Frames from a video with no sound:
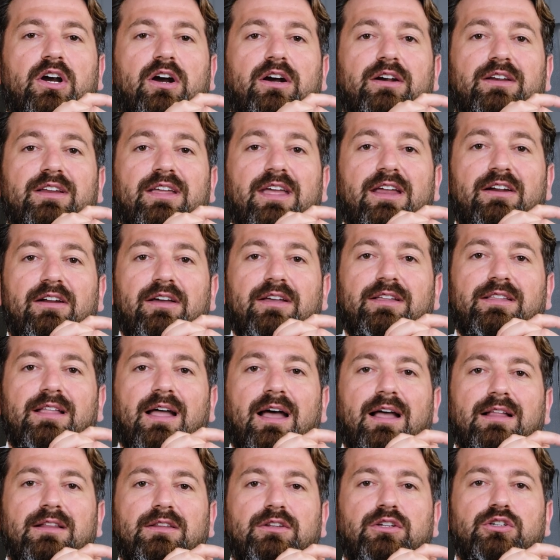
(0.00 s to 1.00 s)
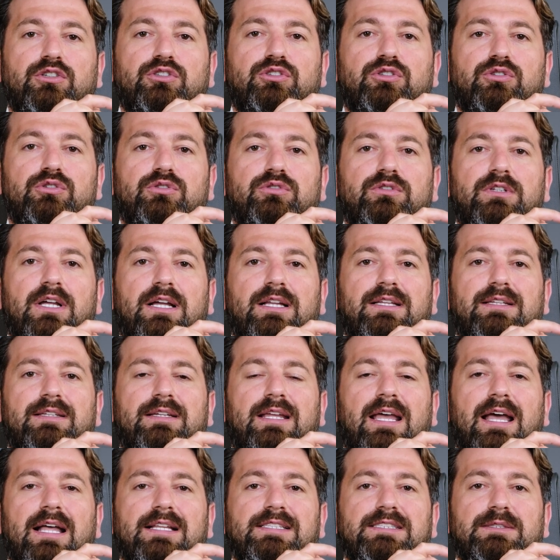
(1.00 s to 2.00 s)
are the erectile tissue that
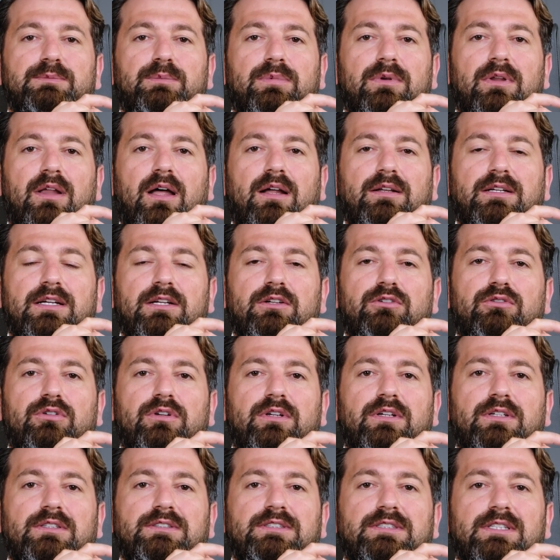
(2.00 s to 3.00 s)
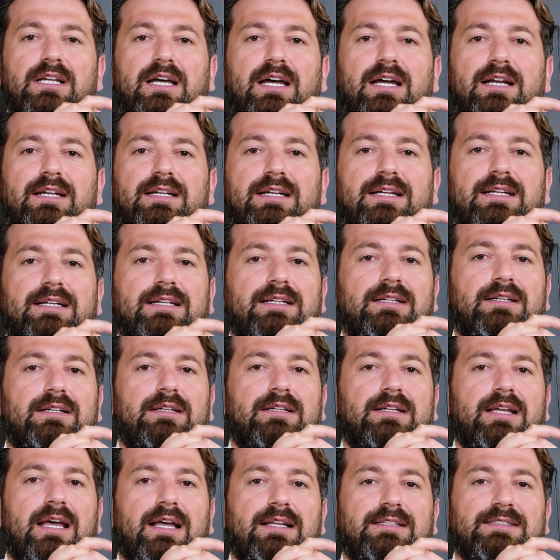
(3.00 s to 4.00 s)
gets blood into inside
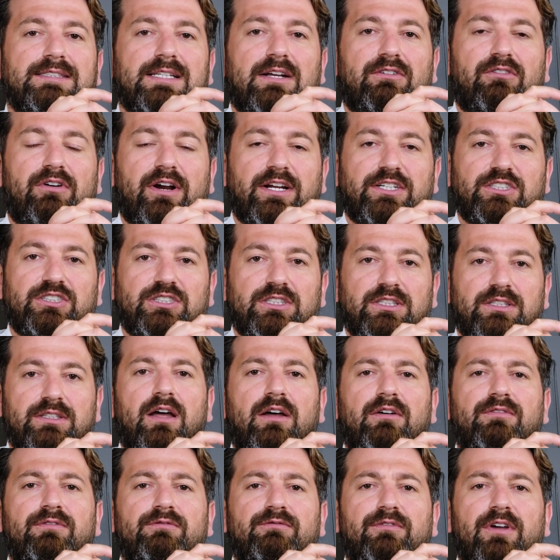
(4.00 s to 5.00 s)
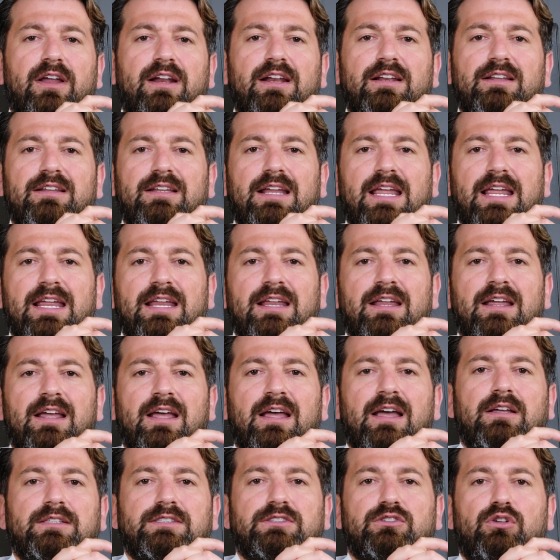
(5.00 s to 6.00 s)
and gets erection. When they
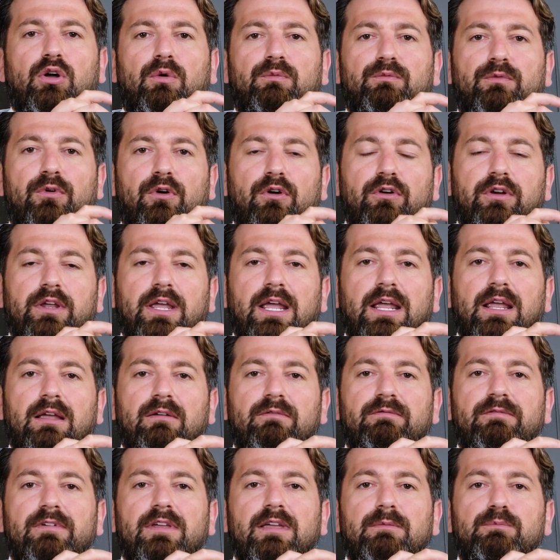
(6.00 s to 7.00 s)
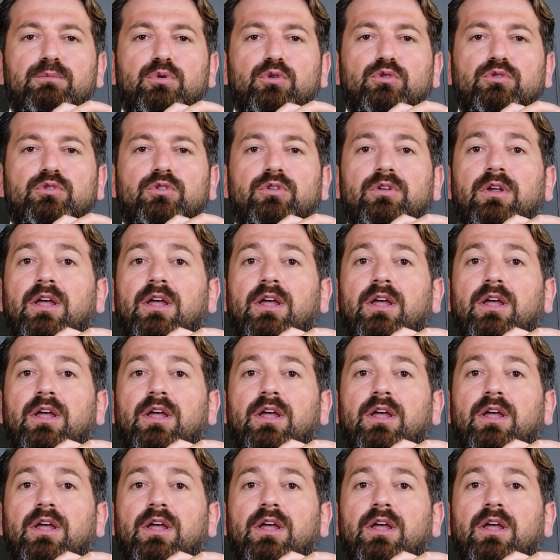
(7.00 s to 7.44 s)
stop working, we put